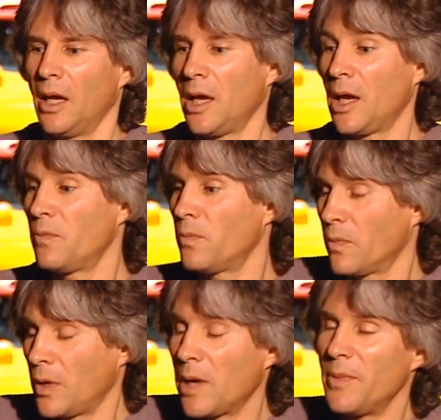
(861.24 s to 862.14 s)
And
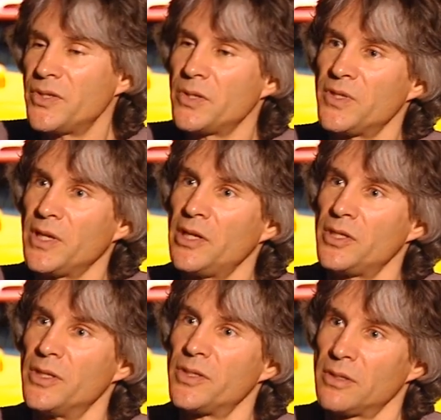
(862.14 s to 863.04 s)
I made some
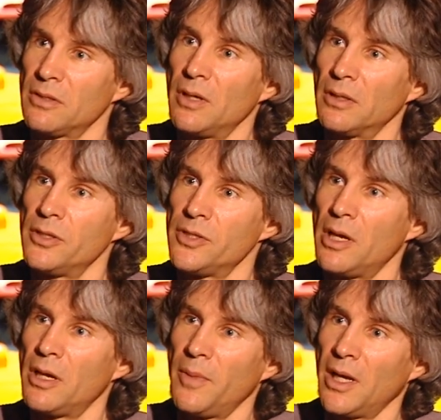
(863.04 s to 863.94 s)
sketches, talked to
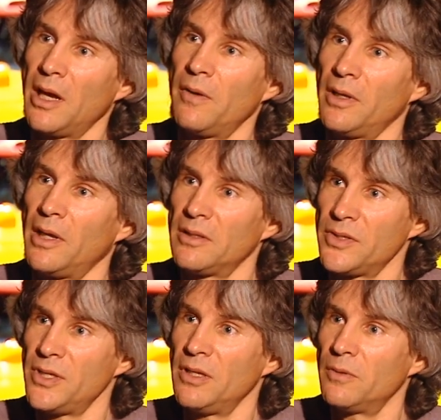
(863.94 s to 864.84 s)
John about how he'd like to
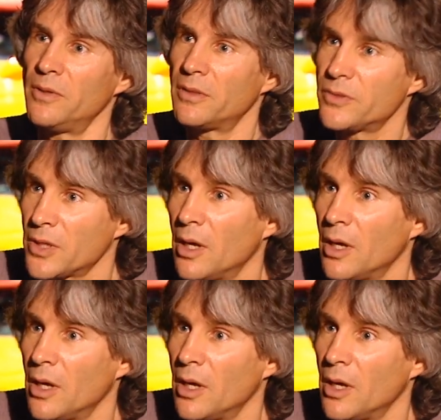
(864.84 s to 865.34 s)
see the wheels